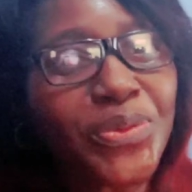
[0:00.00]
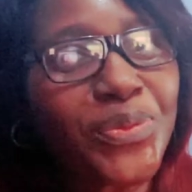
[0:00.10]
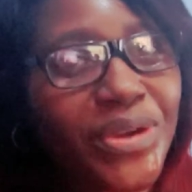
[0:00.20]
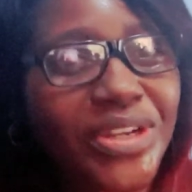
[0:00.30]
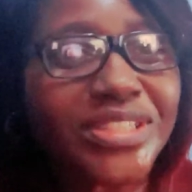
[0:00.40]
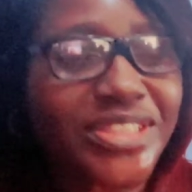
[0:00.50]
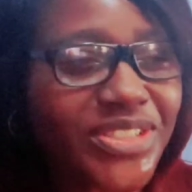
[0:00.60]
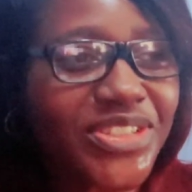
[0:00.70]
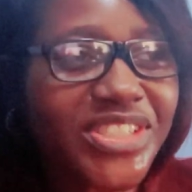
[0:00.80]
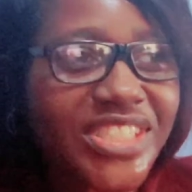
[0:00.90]
the words
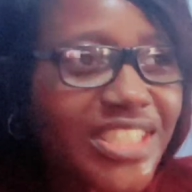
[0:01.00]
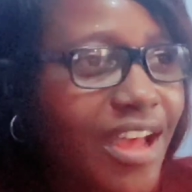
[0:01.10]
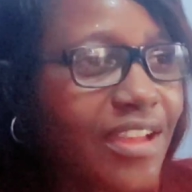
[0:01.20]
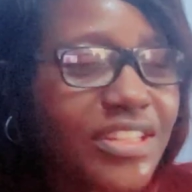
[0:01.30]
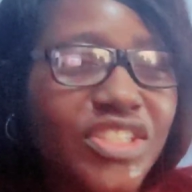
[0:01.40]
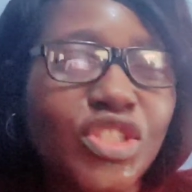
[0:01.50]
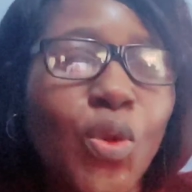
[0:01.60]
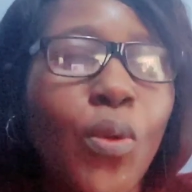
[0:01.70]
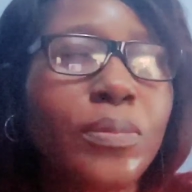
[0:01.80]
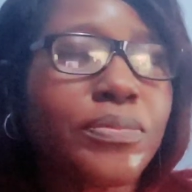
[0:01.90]
to the song is
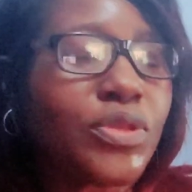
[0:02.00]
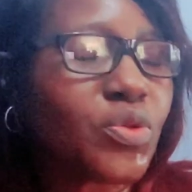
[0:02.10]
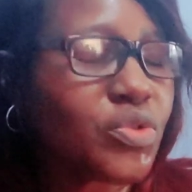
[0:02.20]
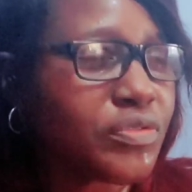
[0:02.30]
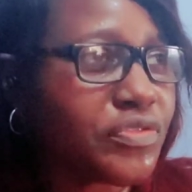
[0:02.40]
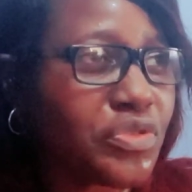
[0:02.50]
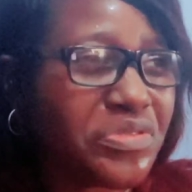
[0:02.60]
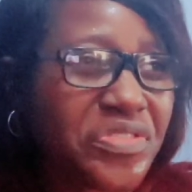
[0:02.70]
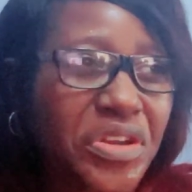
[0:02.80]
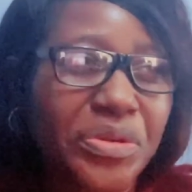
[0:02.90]
so
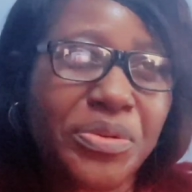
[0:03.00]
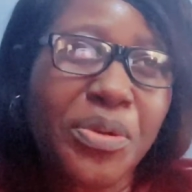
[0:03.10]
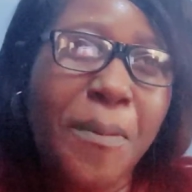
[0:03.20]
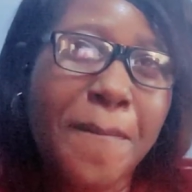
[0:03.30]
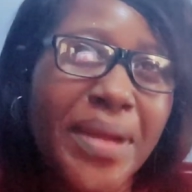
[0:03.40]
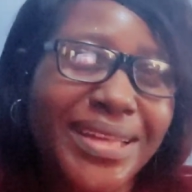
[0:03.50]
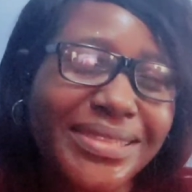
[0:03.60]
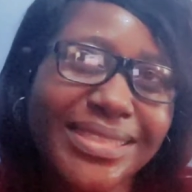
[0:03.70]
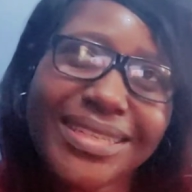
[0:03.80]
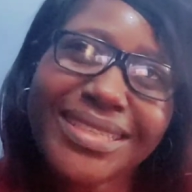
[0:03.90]
beautiful, very
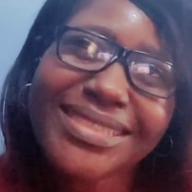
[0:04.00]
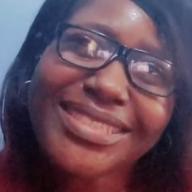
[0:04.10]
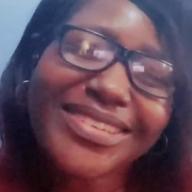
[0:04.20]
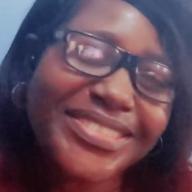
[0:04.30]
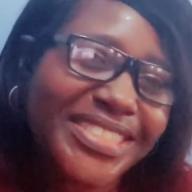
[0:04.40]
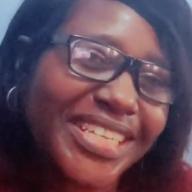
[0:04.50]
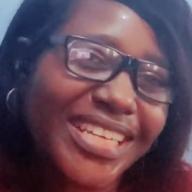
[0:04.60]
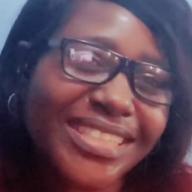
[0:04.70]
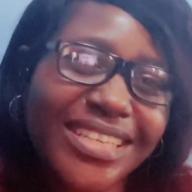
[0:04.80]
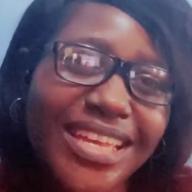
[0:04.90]
romantic,
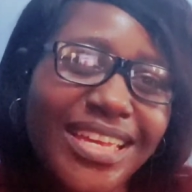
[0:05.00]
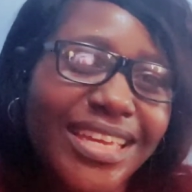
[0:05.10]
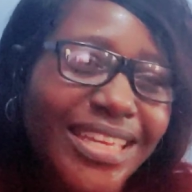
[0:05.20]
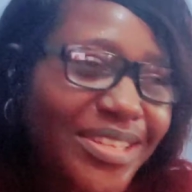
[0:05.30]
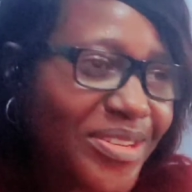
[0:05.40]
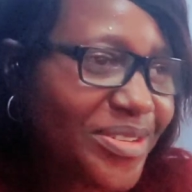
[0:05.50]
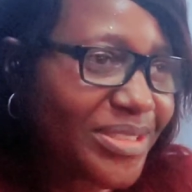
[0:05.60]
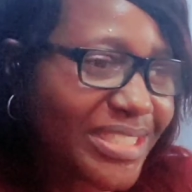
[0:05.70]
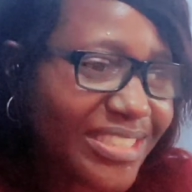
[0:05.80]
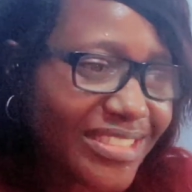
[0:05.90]
touching. You
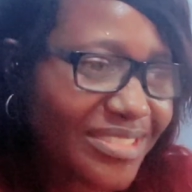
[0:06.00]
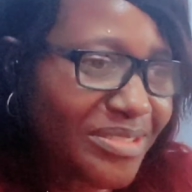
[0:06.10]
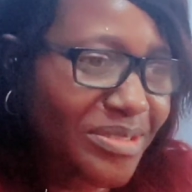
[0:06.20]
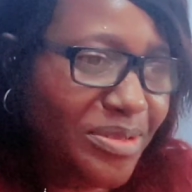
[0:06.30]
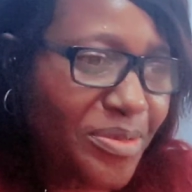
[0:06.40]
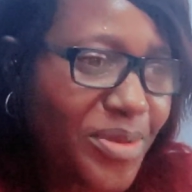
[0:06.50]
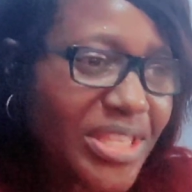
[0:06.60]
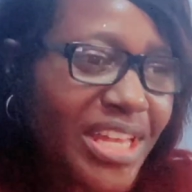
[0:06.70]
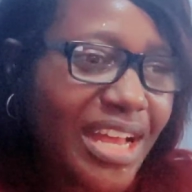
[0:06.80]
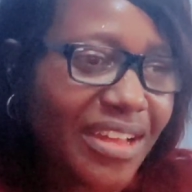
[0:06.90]
know,
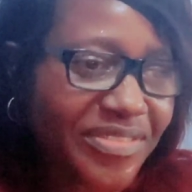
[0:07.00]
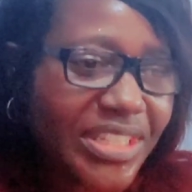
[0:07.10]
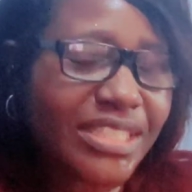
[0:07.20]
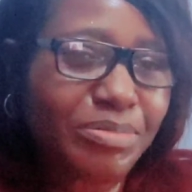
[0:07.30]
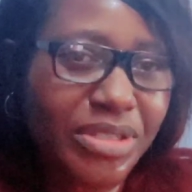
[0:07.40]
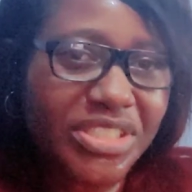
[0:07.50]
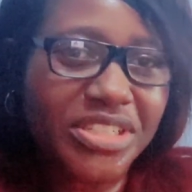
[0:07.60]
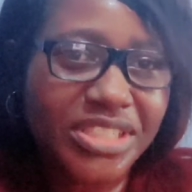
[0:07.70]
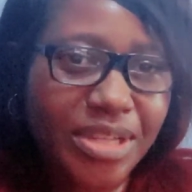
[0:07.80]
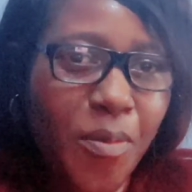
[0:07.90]
when you have that
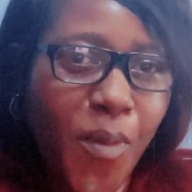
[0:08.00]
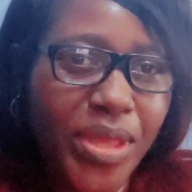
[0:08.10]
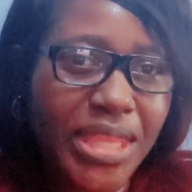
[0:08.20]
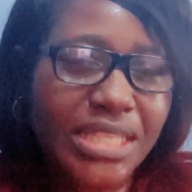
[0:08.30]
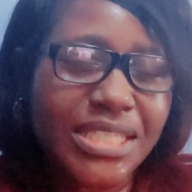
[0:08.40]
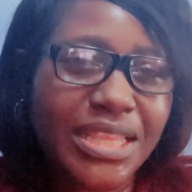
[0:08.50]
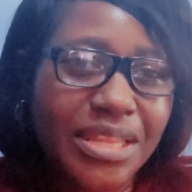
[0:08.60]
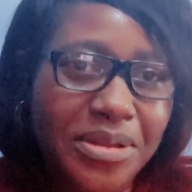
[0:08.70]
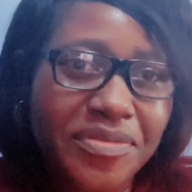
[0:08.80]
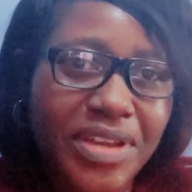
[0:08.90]
special someone that you
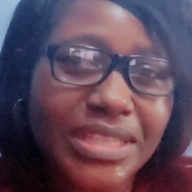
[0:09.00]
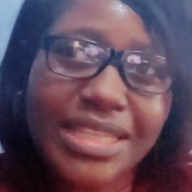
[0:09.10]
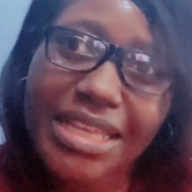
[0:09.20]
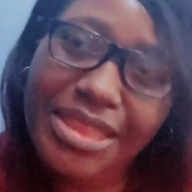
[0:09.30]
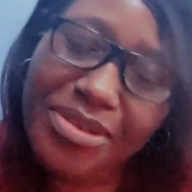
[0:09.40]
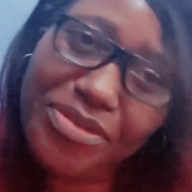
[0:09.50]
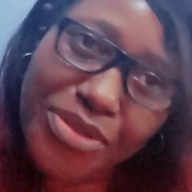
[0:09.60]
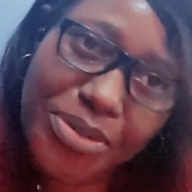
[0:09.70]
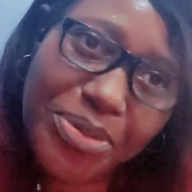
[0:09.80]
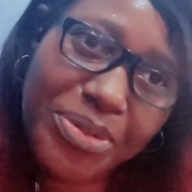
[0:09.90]
love and that love
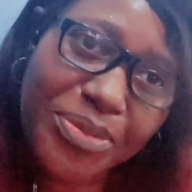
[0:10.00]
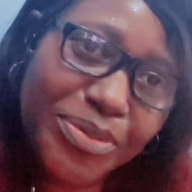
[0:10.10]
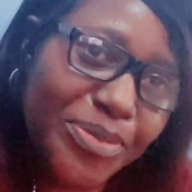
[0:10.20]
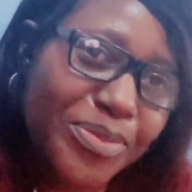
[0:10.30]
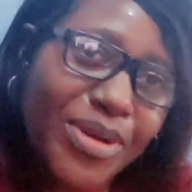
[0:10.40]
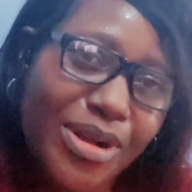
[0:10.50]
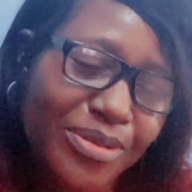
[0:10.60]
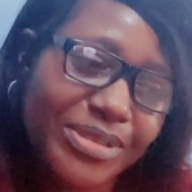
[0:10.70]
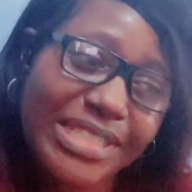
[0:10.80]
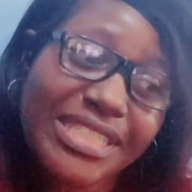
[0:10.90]
you,
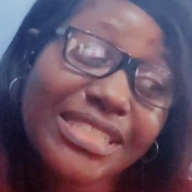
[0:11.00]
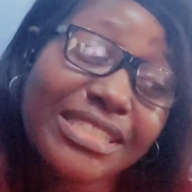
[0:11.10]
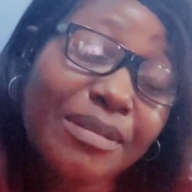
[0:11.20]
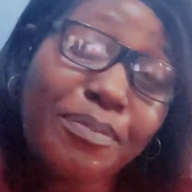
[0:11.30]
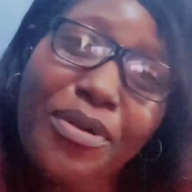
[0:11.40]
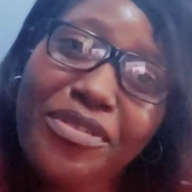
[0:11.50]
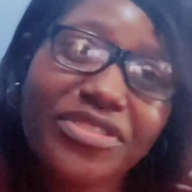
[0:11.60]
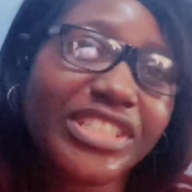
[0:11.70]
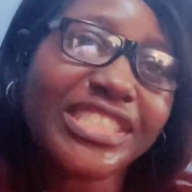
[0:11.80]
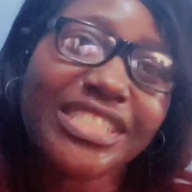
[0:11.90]
wow, this is the
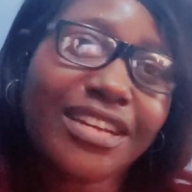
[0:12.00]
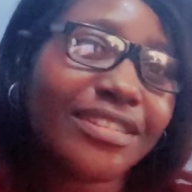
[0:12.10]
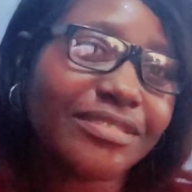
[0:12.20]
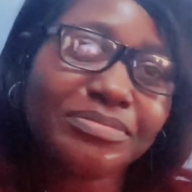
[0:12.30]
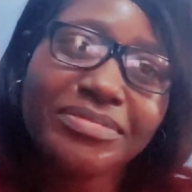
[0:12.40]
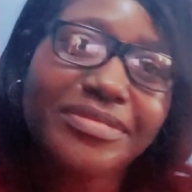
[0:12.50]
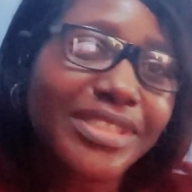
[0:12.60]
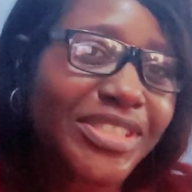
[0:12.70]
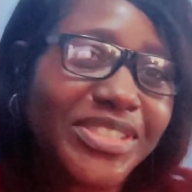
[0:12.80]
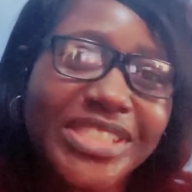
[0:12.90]
perfect song
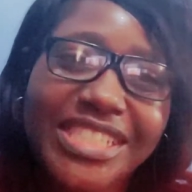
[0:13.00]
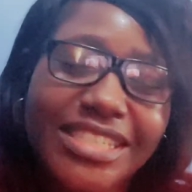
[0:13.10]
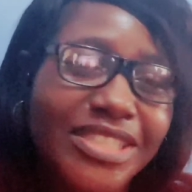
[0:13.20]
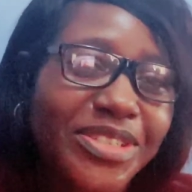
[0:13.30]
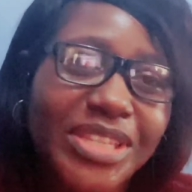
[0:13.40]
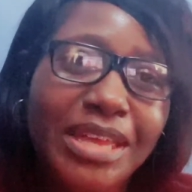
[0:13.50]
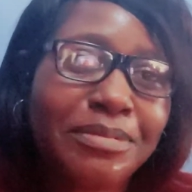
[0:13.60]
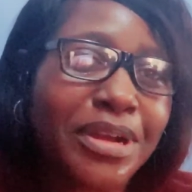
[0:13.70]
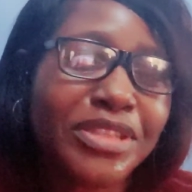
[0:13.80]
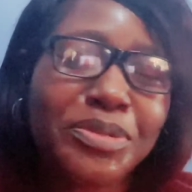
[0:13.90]
to sing to
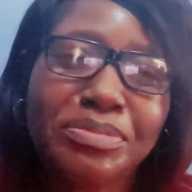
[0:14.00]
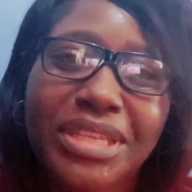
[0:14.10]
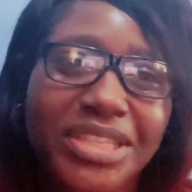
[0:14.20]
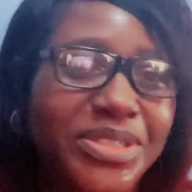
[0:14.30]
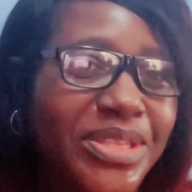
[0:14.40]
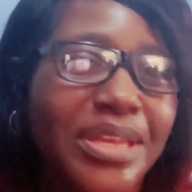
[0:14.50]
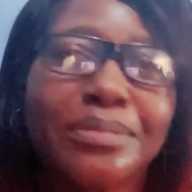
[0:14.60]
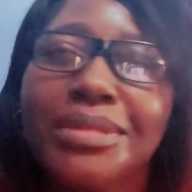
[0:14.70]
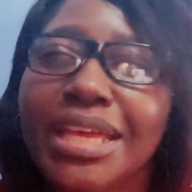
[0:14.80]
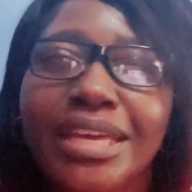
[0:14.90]
them or to play to
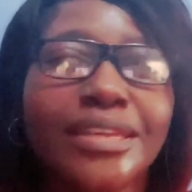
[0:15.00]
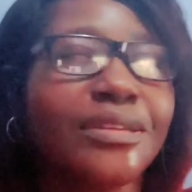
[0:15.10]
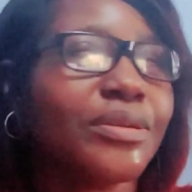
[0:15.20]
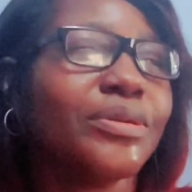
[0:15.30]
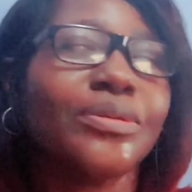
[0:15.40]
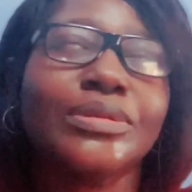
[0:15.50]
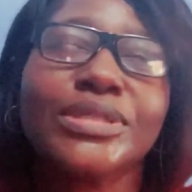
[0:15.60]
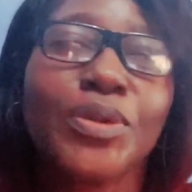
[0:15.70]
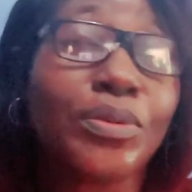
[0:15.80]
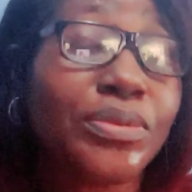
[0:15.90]
them. Like,
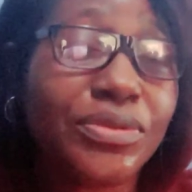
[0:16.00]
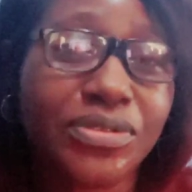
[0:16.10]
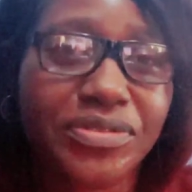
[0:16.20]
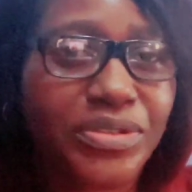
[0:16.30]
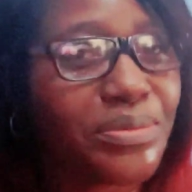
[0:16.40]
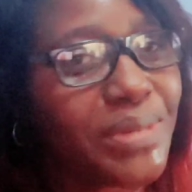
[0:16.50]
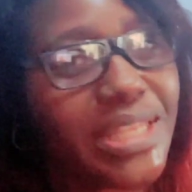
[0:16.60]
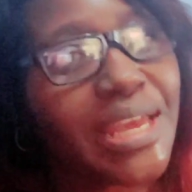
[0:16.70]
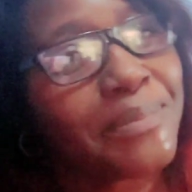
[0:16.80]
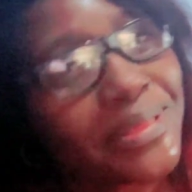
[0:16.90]
so beautiful,
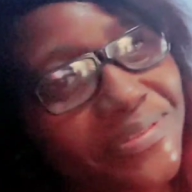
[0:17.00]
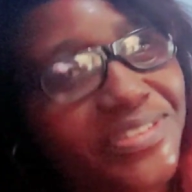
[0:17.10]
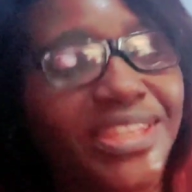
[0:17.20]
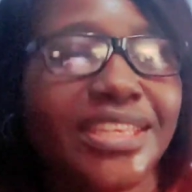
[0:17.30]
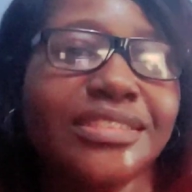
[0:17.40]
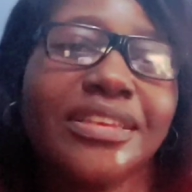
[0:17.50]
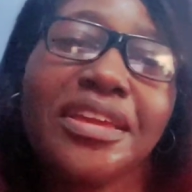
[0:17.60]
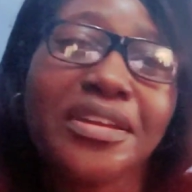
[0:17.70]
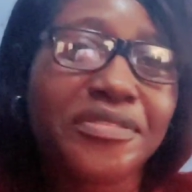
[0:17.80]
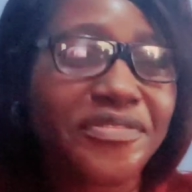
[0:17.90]
man. I'm loving it
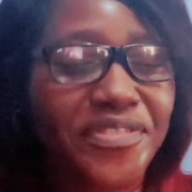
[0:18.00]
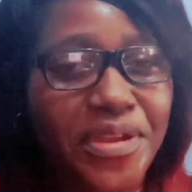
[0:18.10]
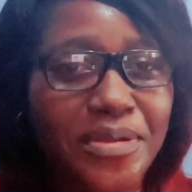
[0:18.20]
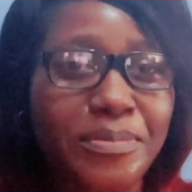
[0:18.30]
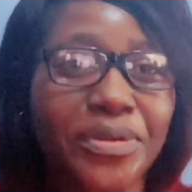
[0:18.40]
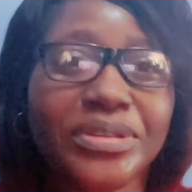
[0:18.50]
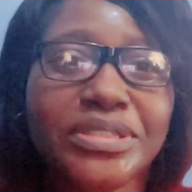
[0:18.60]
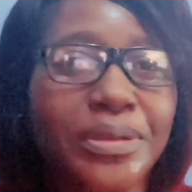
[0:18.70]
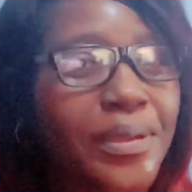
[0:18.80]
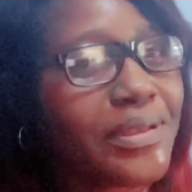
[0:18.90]
very
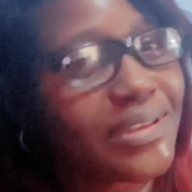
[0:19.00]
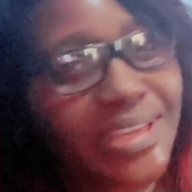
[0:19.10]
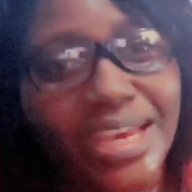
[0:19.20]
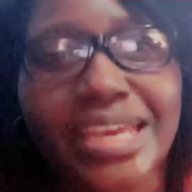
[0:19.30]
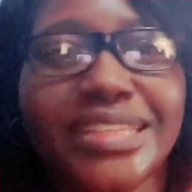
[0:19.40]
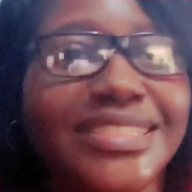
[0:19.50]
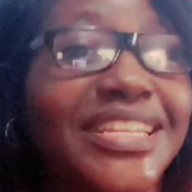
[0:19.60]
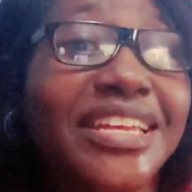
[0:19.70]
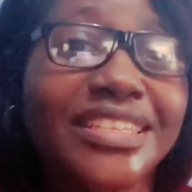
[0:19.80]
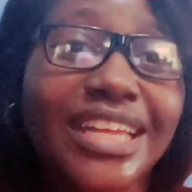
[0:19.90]
much,
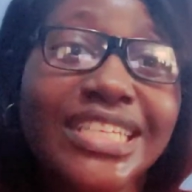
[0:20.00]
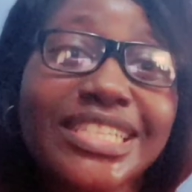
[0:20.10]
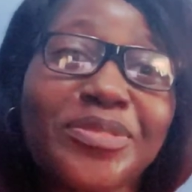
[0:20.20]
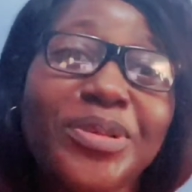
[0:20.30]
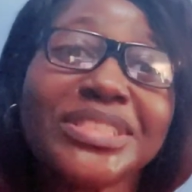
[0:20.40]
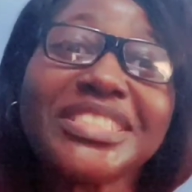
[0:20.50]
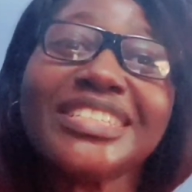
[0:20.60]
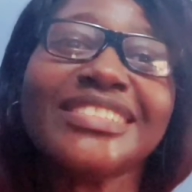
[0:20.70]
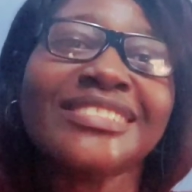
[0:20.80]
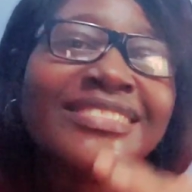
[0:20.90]
guys. Thanks for
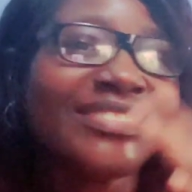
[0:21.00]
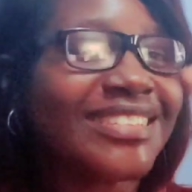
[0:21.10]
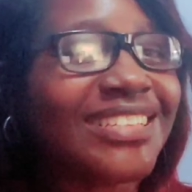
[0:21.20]
watching